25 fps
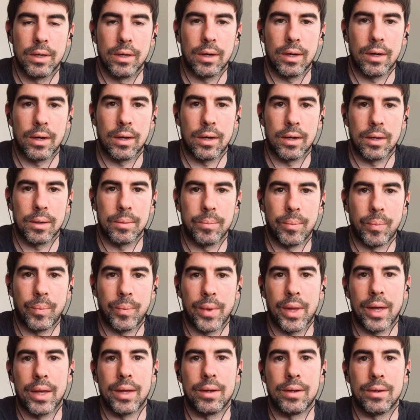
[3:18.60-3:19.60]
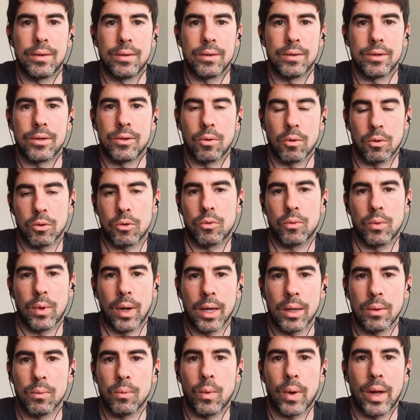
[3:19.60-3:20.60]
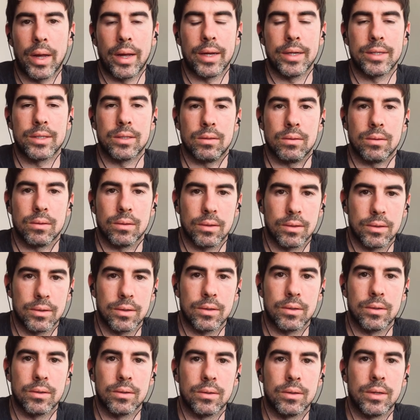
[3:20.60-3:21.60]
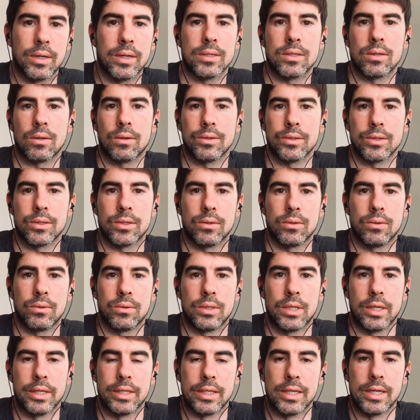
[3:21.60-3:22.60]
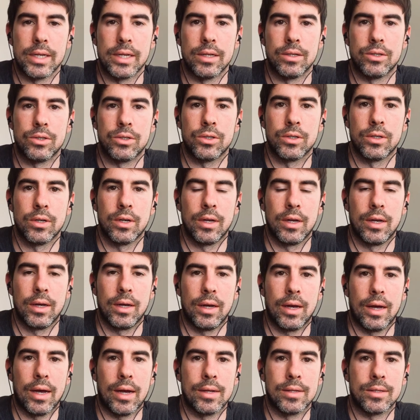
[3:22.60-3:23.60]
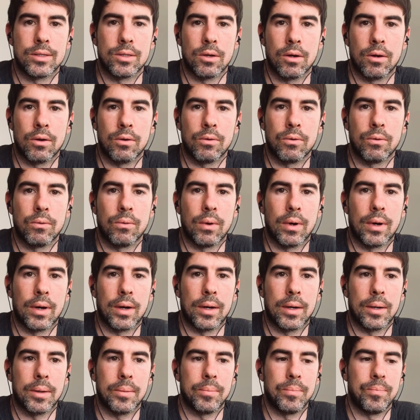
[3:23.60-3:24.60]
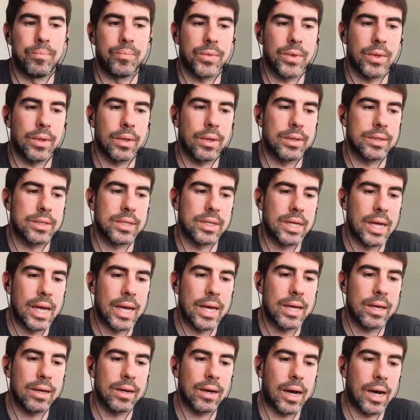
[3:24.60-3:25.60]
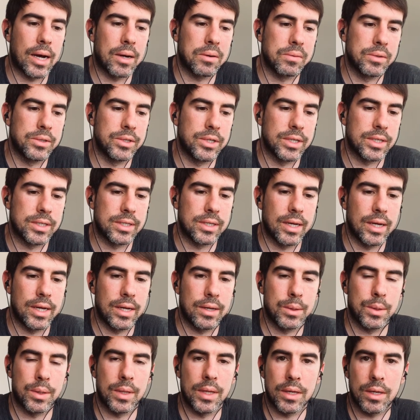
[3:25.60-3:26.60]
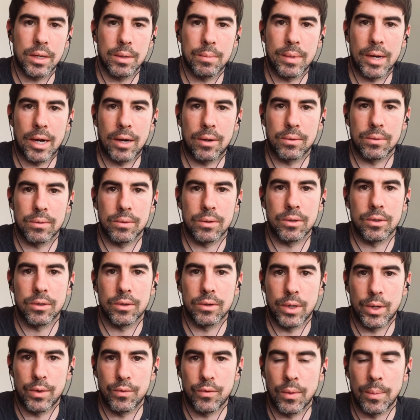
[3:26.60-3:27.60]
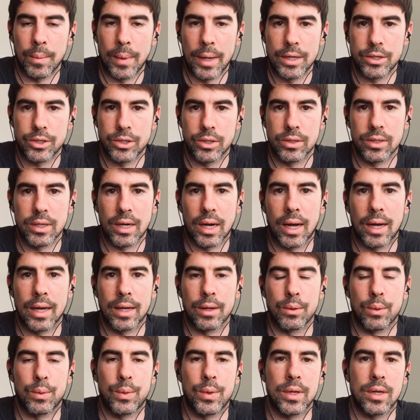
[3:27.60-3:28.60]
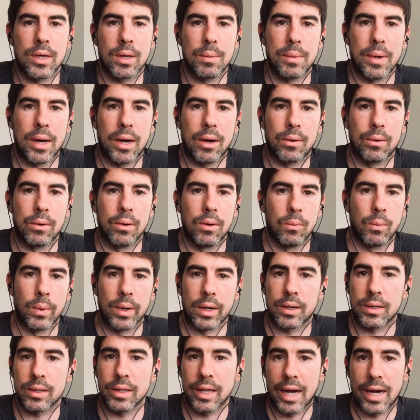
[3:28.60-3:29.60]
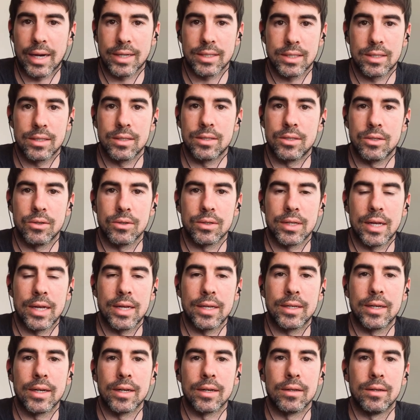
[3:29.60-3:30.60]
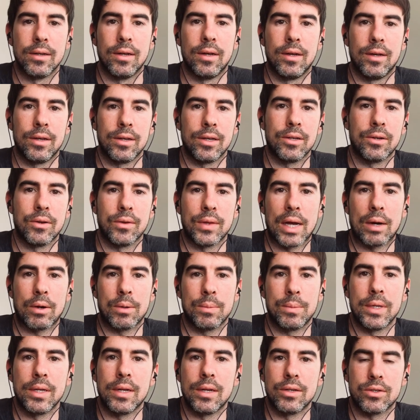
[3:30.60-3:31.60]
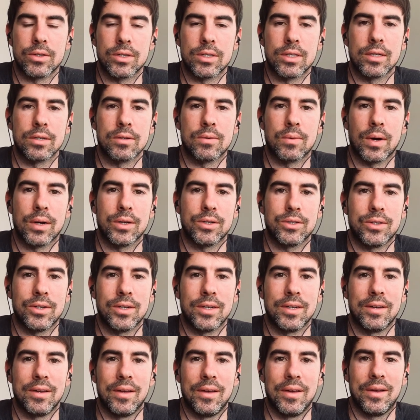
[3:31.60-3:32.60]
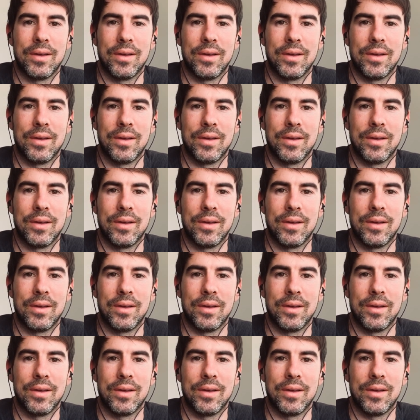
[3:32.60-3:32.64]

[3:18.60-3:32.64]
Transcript: Um, and, you know, a great way to learn is also to teach. And so um, today I would just say think about your information diet, think about what classes you're taking. You know, that would be an interesting question